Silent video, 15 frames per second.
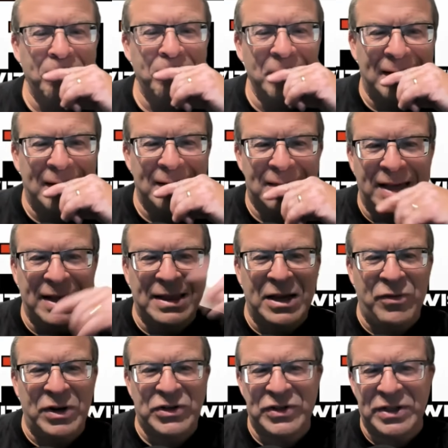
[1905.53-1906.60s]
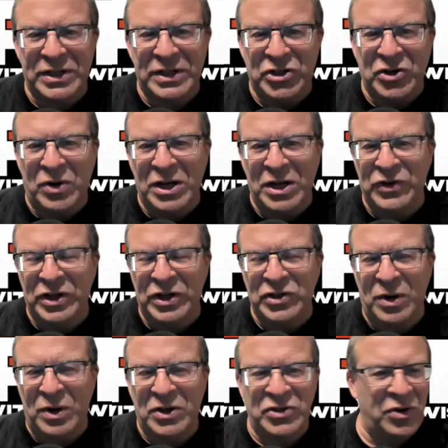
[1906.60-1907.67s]
I think they're interested in Joe Hendry as
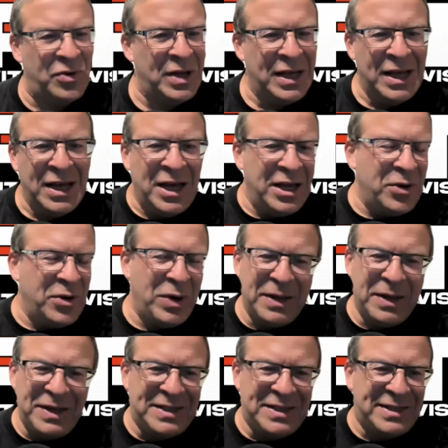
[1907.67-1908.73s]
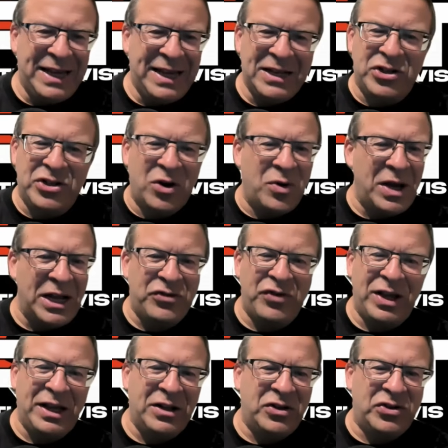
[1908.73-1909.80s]
well. So we could be seeing Joe
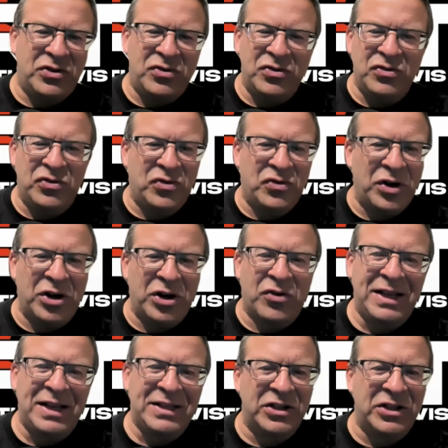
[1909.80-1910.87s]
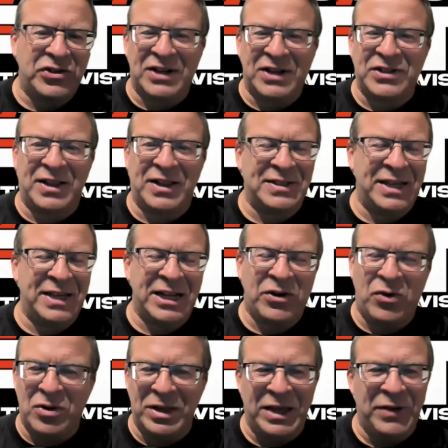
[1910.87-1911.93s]
Hendry, Jordan Grace, and Josh Alexander
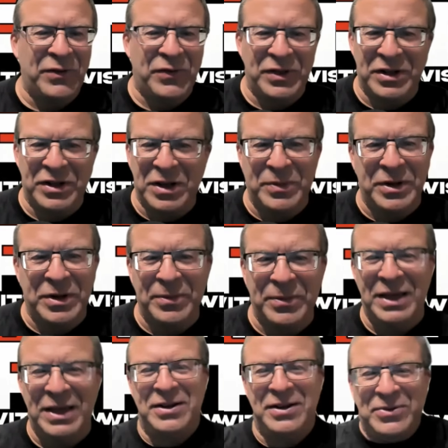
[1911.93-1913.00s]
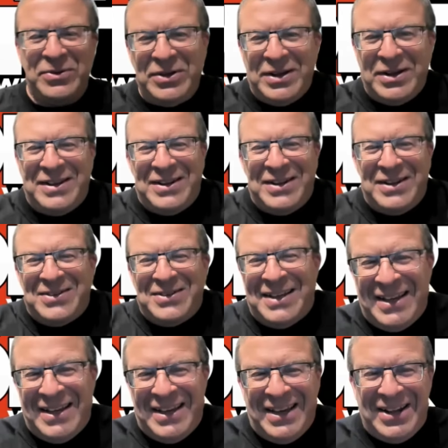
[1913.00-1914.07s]
all leaving for the WWE.
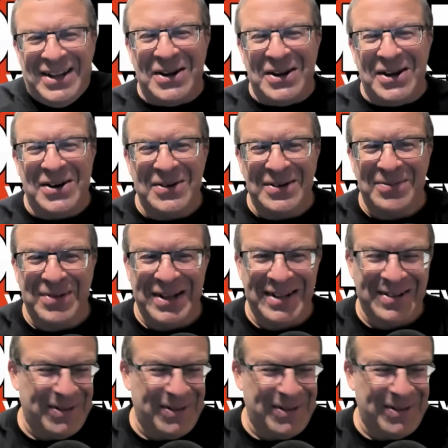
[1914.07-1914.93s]
You don't know it, but